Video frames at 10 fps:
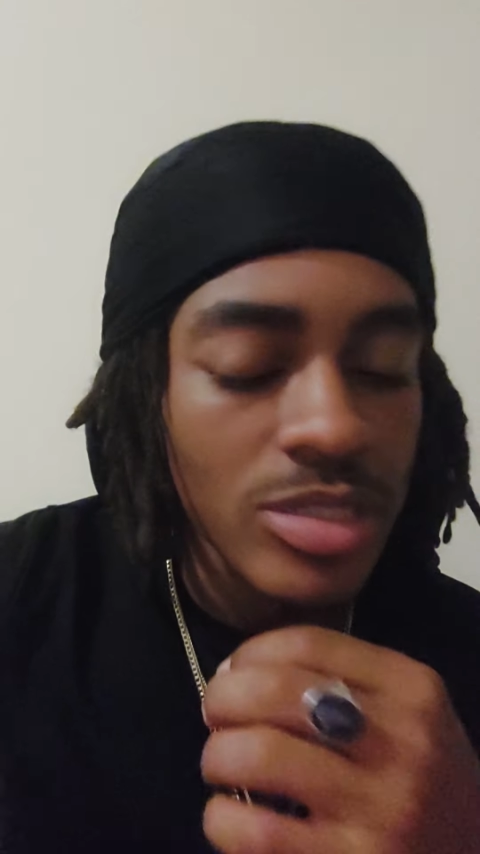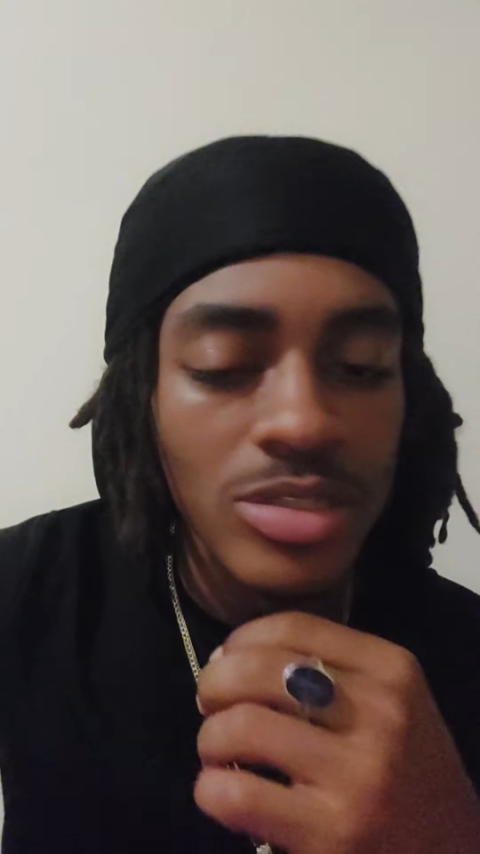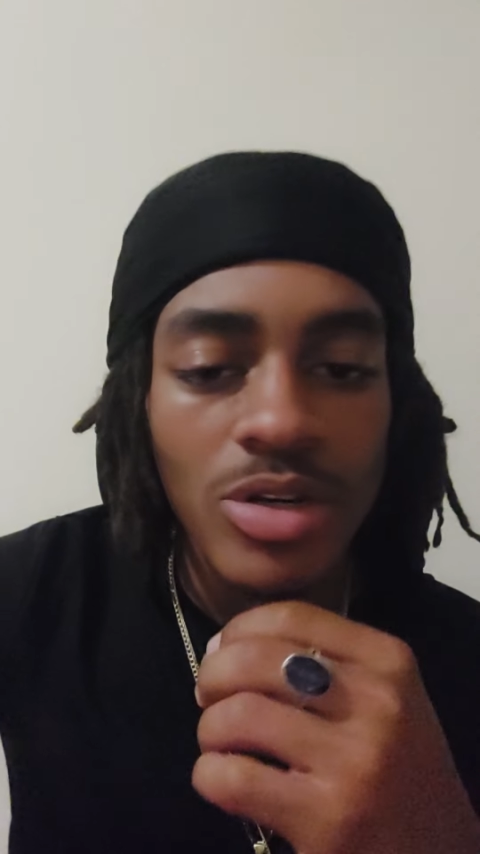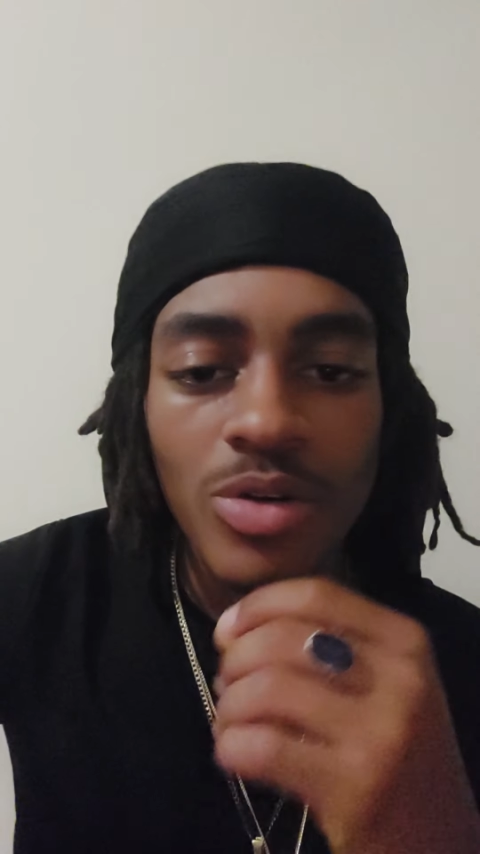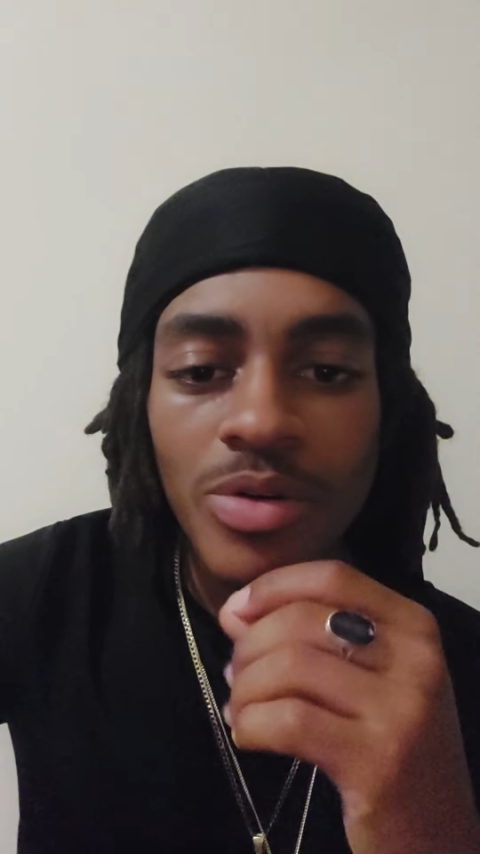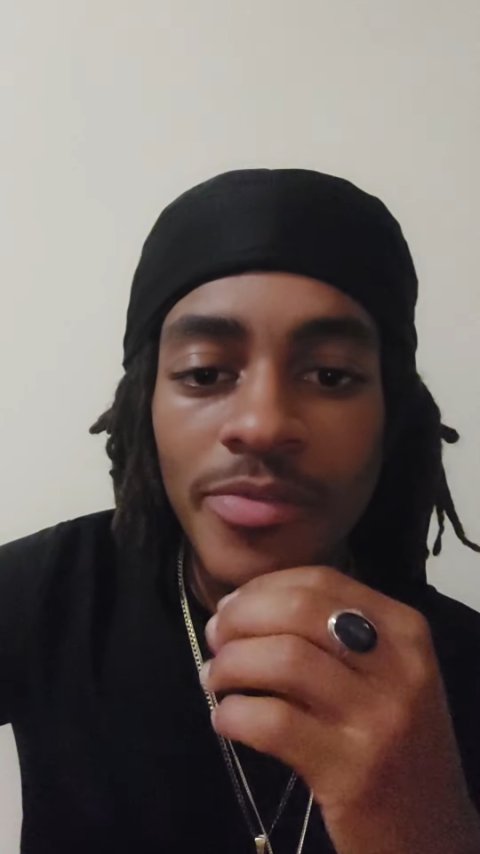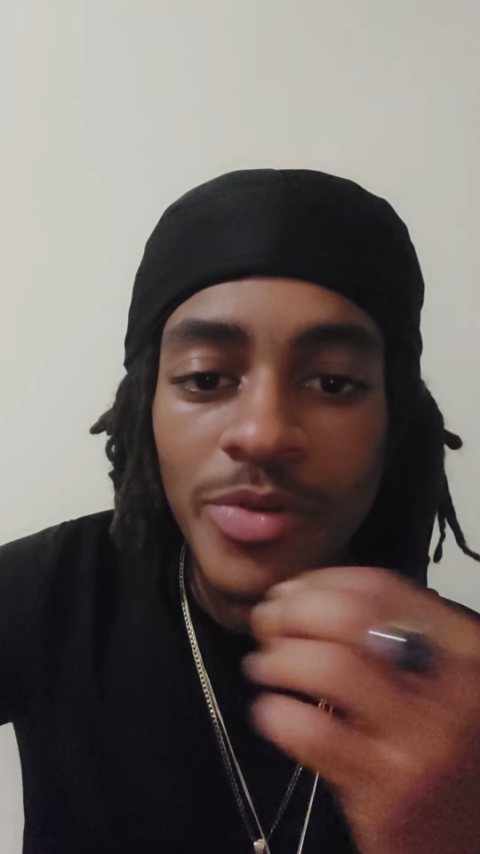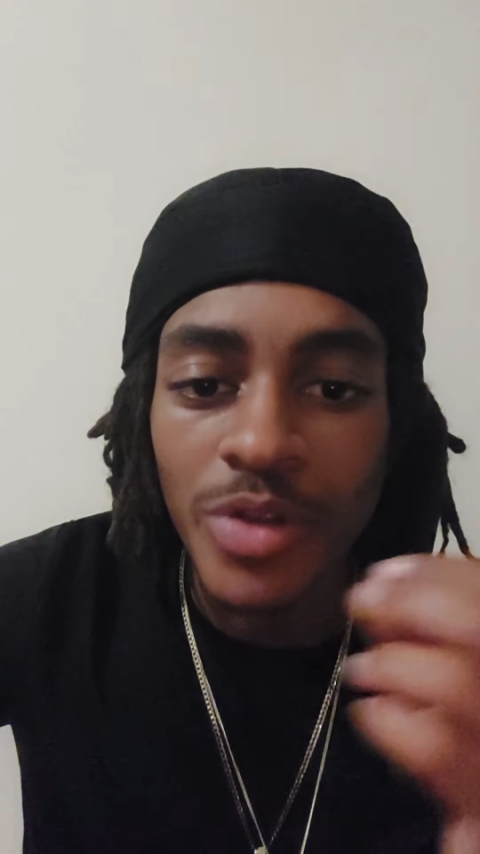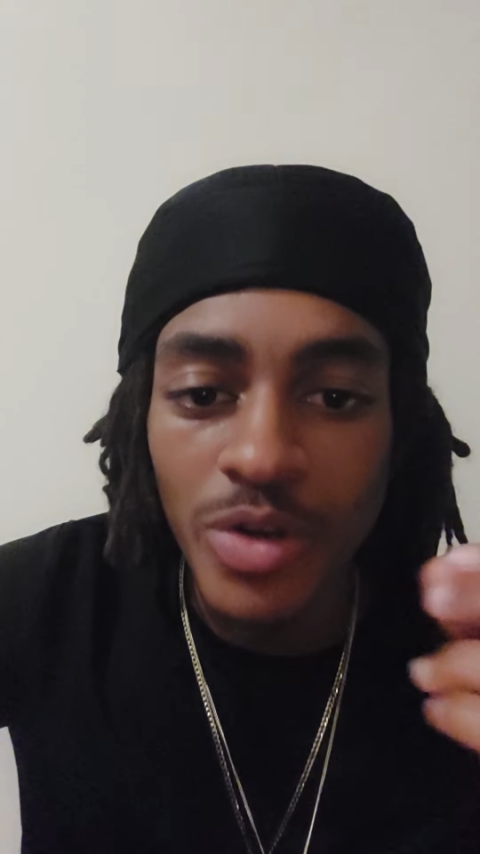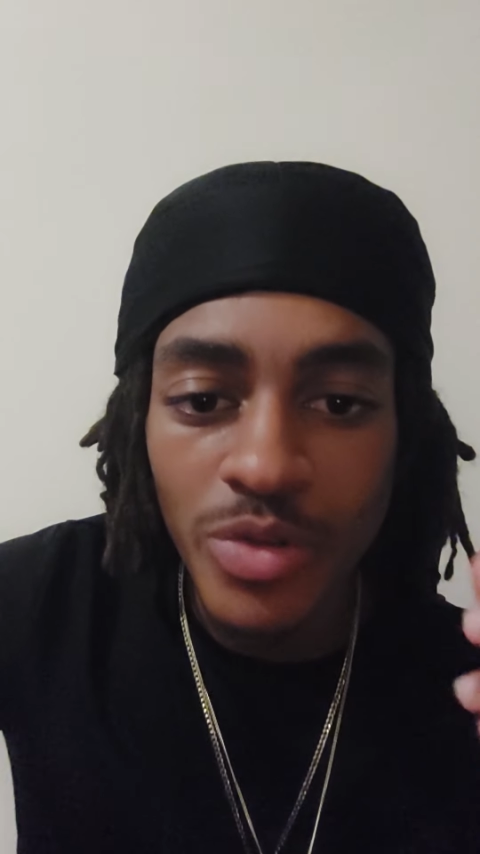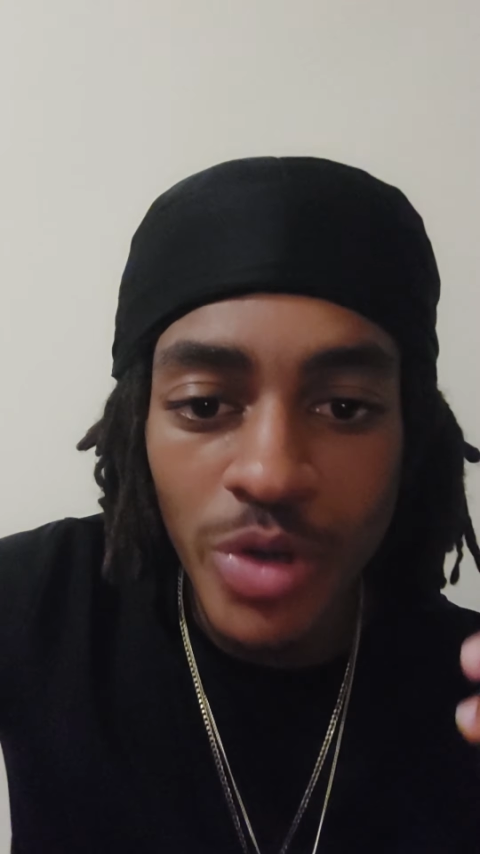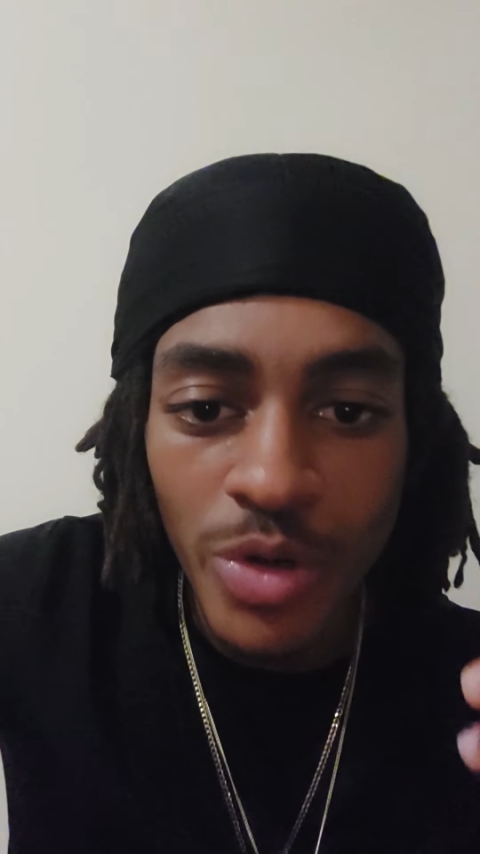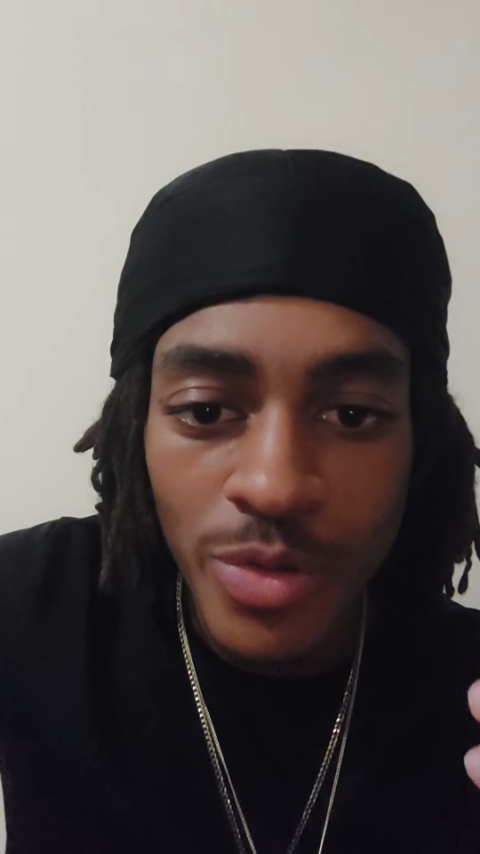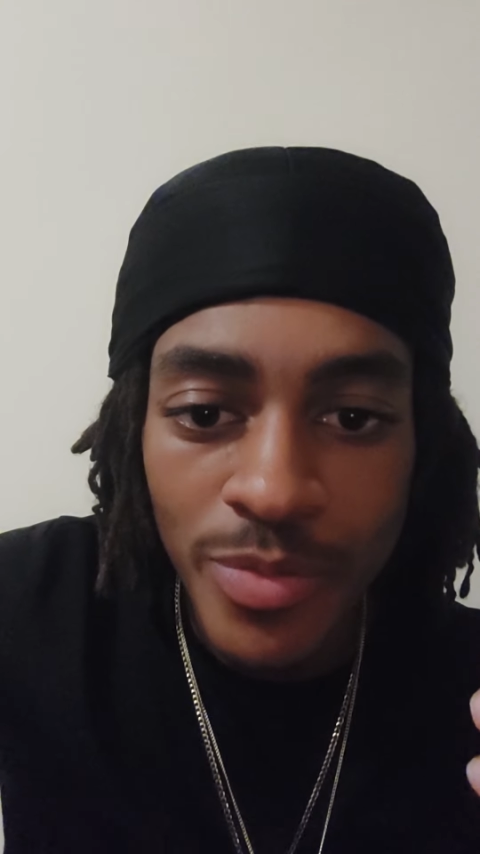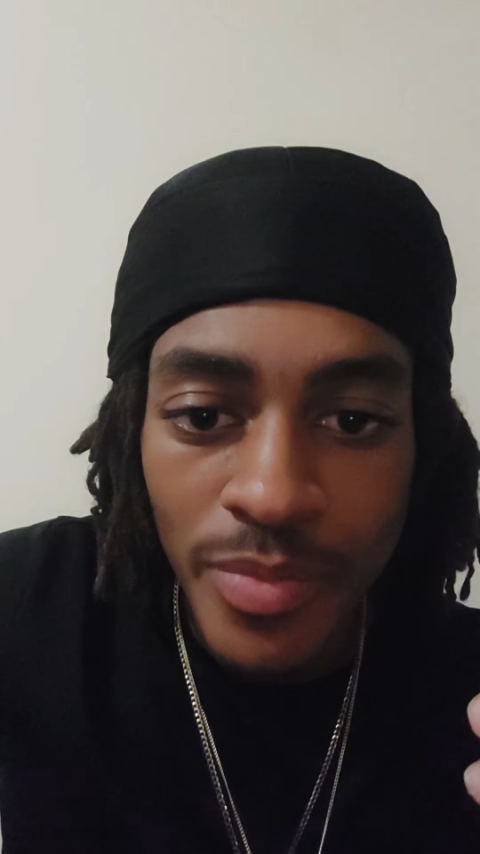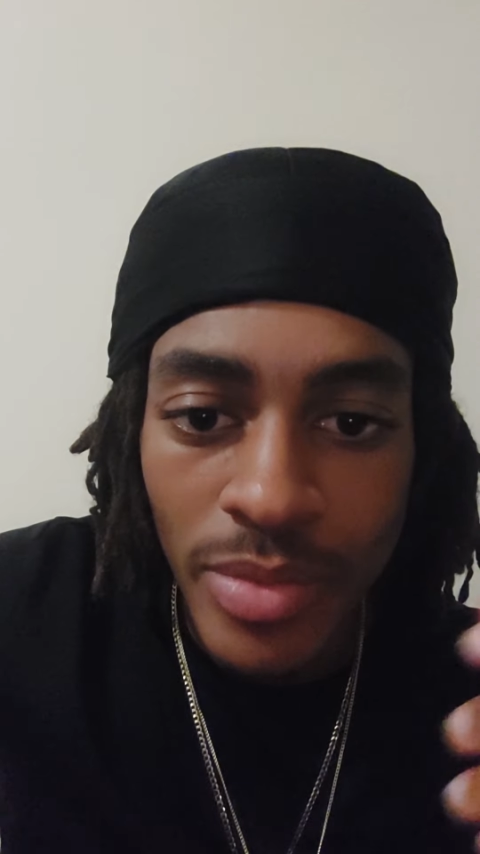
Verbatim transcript: So if you don't know